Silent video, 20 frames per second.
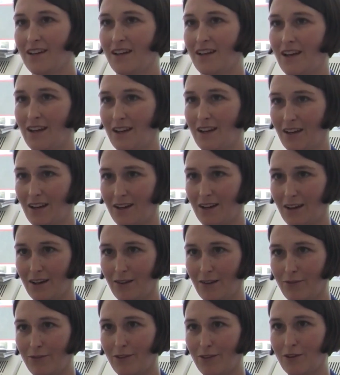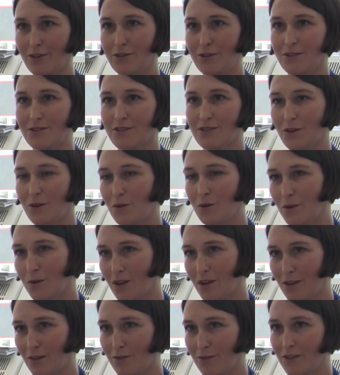it kind of flows, the whole
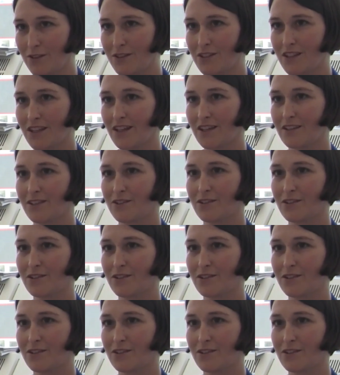thing flows together.